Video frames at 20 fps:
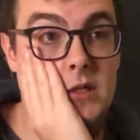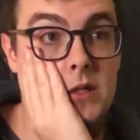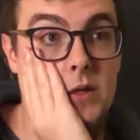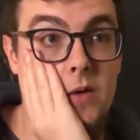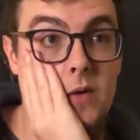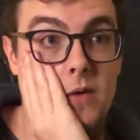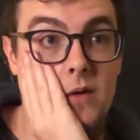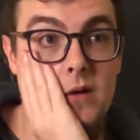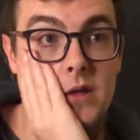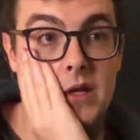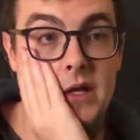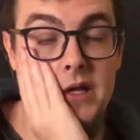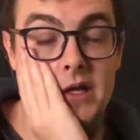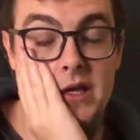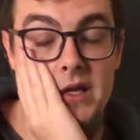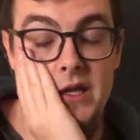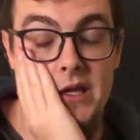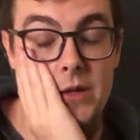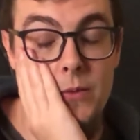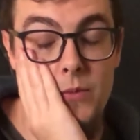so
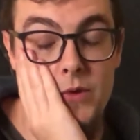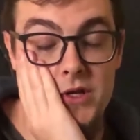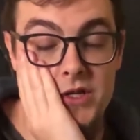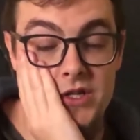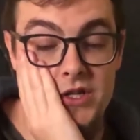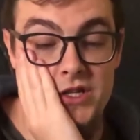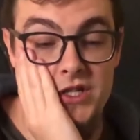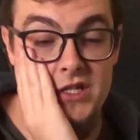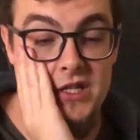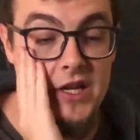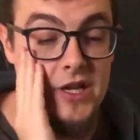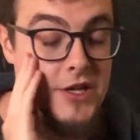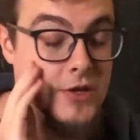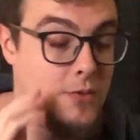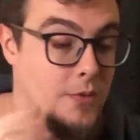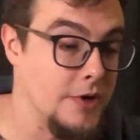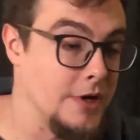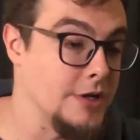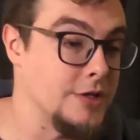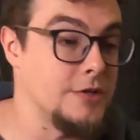like he wouldn't just say
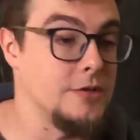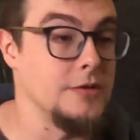you want a